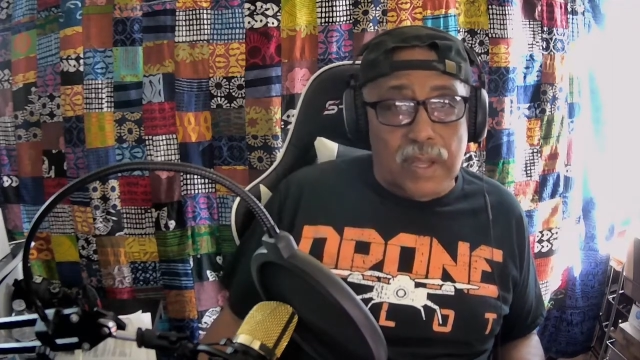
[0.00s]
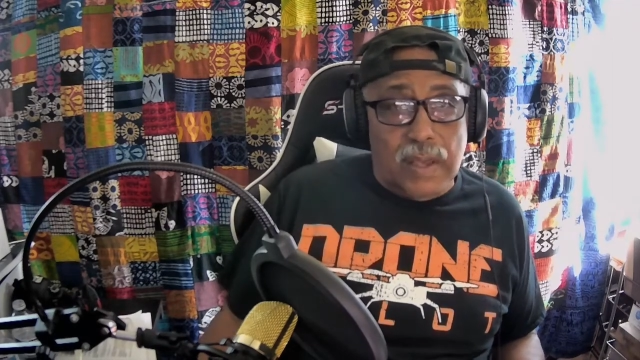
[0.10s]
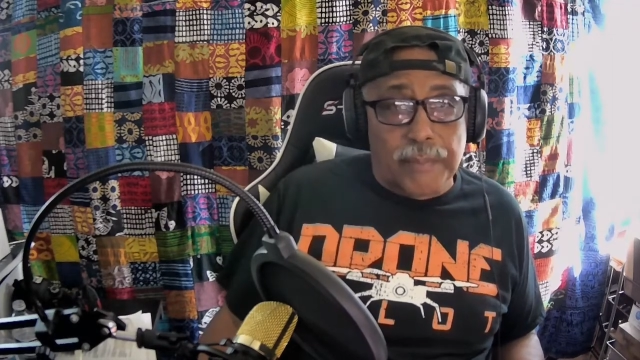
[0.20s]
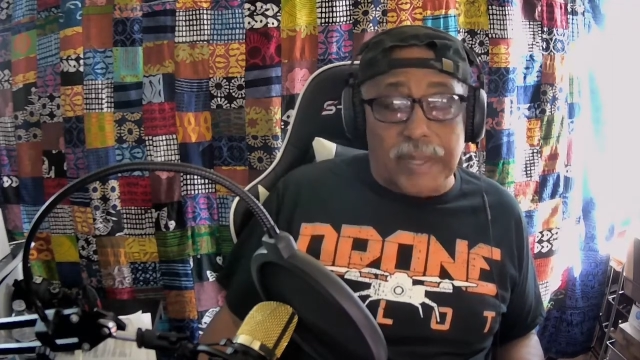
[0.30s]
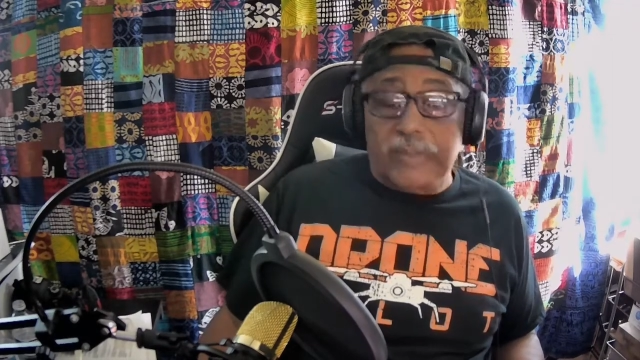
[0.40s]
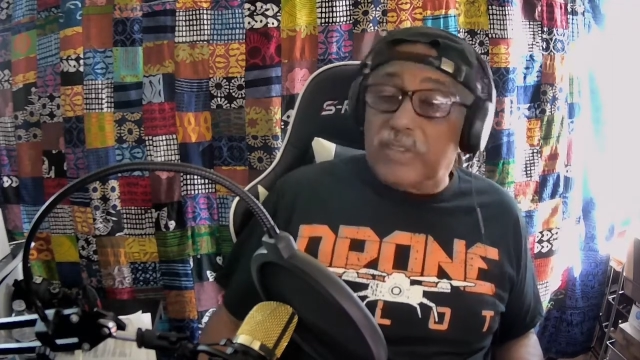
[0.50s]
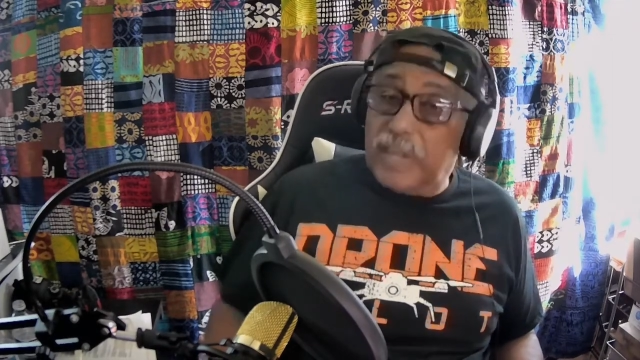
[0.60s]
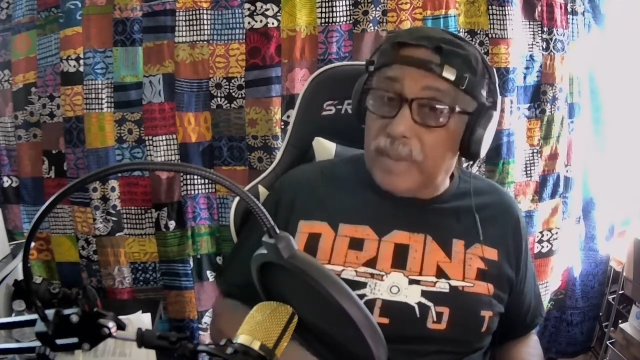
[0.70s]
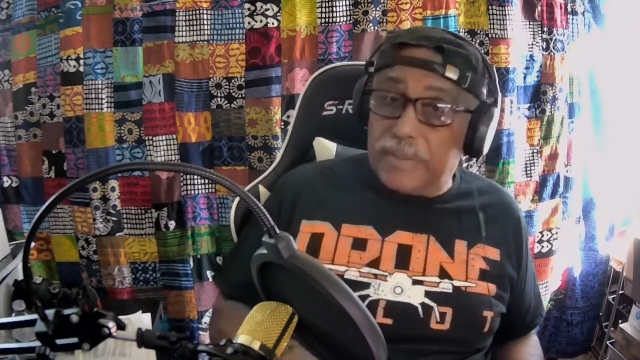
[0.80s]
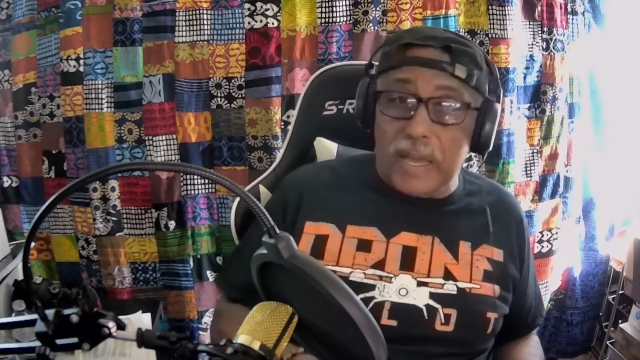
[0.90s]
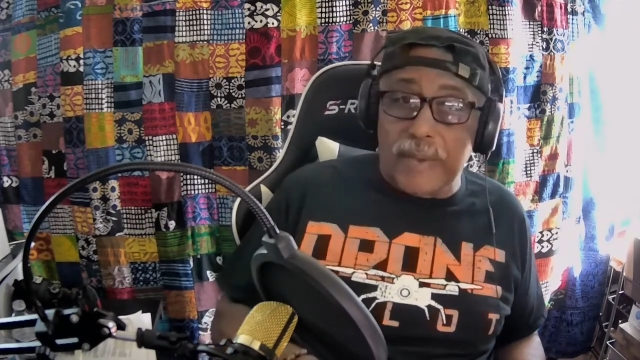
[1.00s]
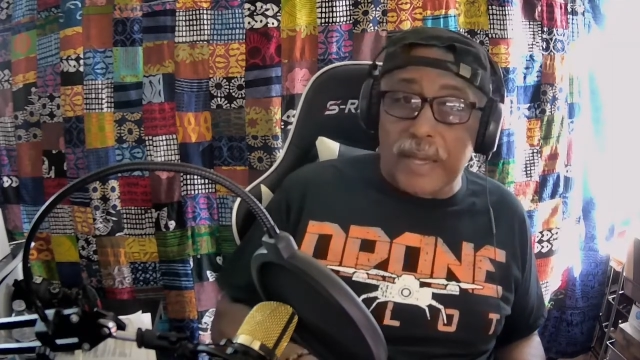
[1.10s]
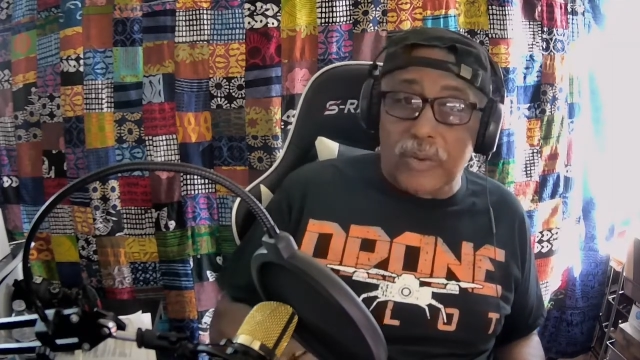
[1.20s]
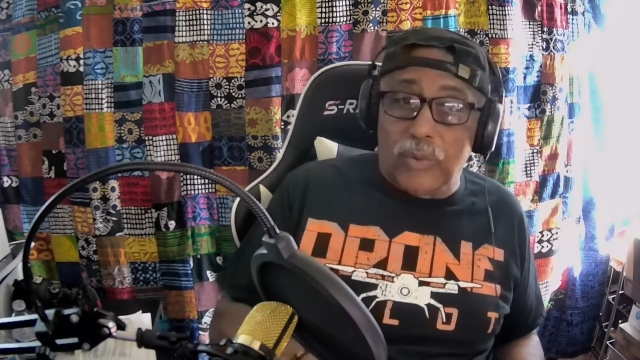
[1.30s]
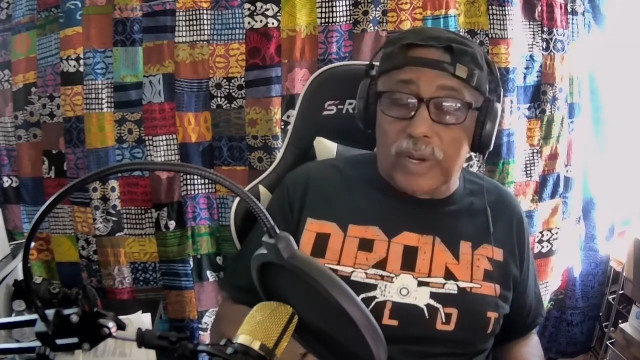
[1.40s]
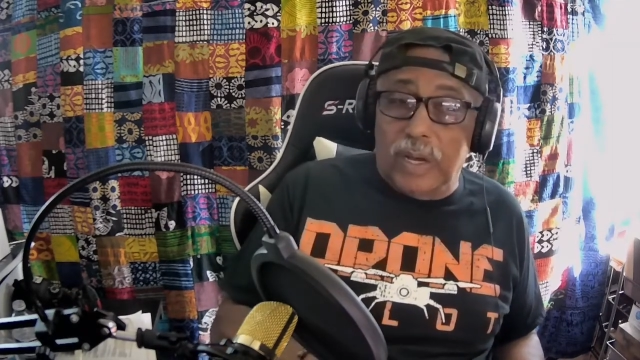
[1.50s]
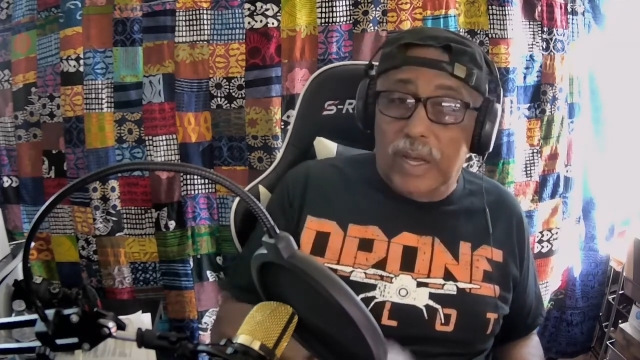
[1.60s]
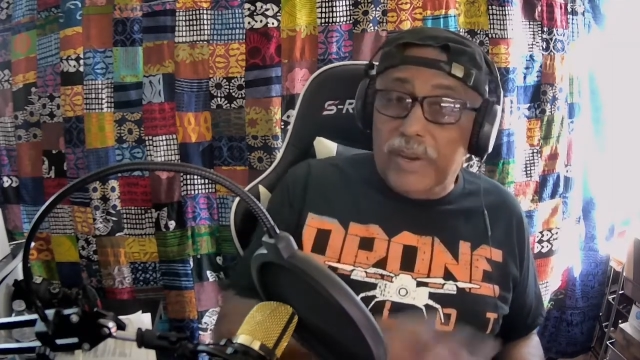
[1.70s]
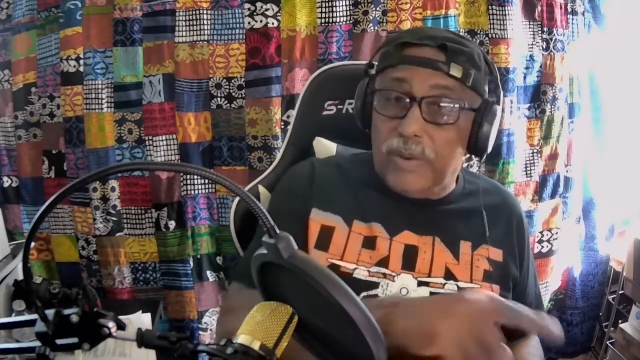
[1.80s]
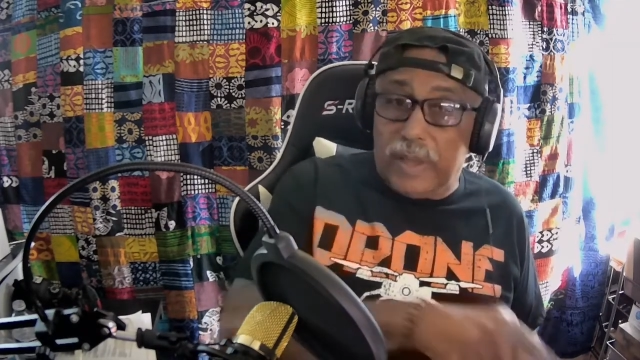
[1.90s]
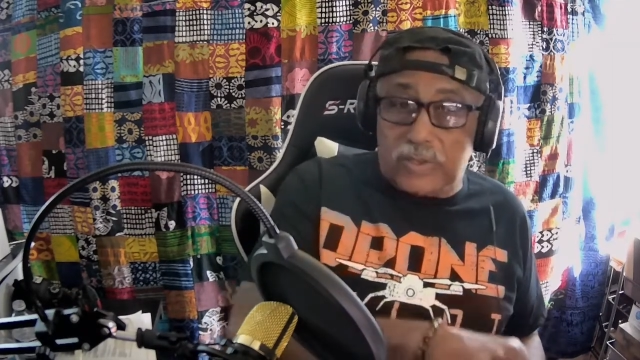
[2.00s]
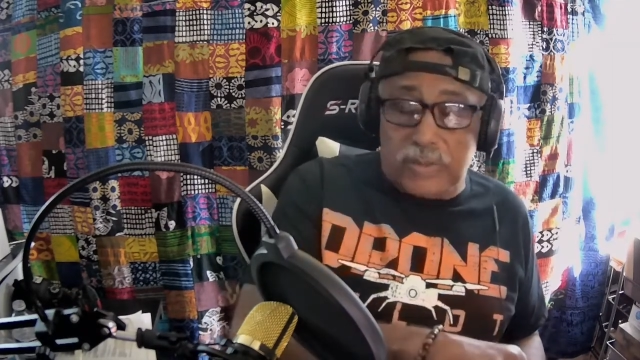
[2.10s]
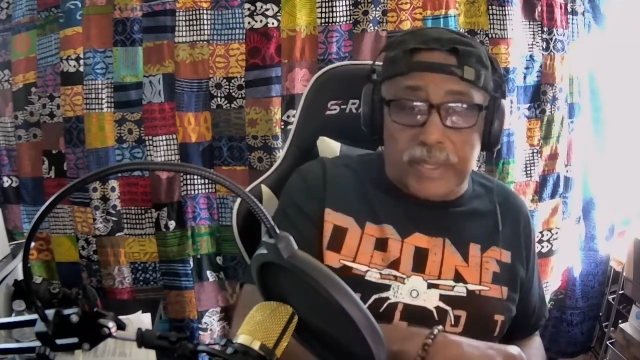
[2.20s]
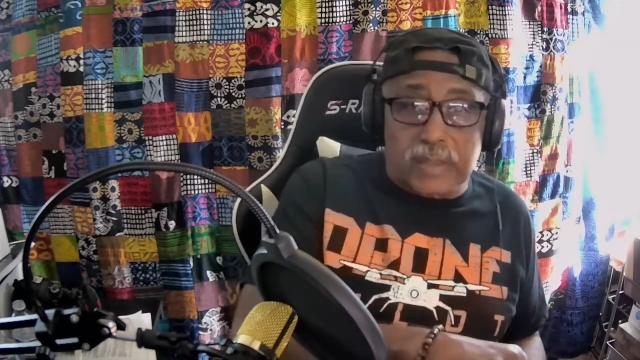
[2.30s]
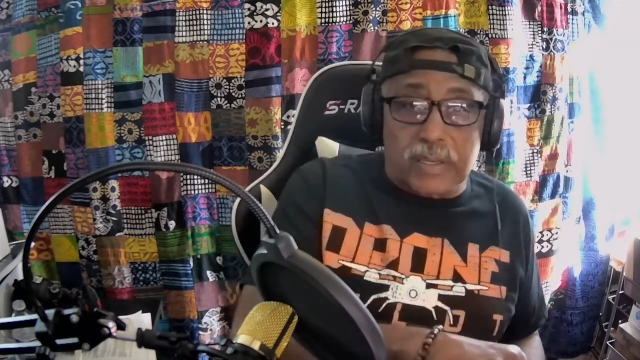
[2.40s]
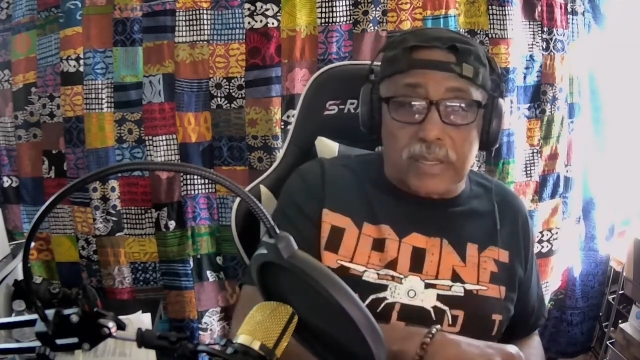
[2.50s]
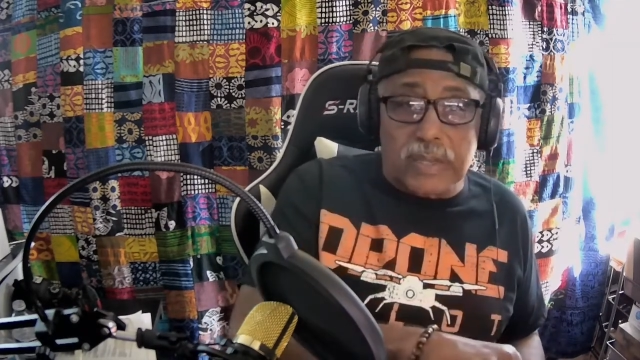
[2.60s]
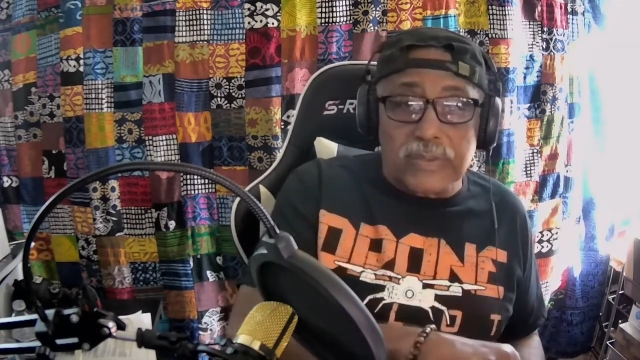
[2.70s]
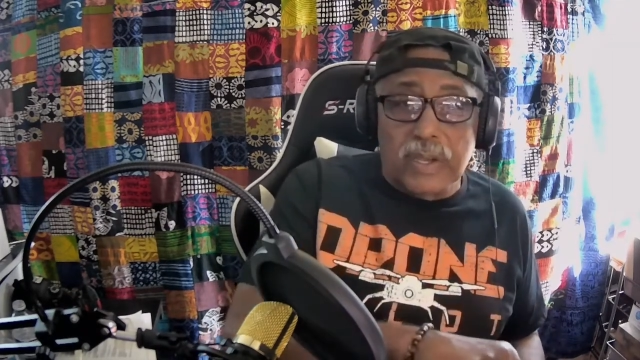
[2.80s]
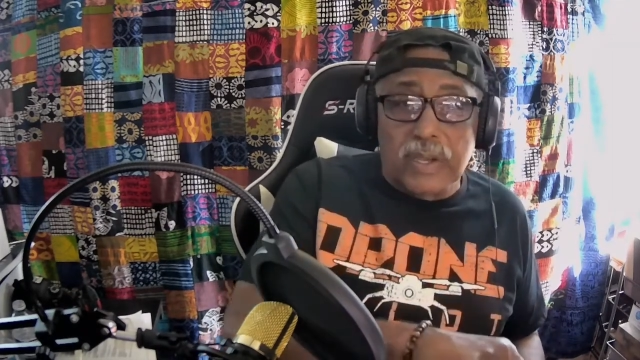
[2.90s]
But at the same time, I didn't want to underestimate the test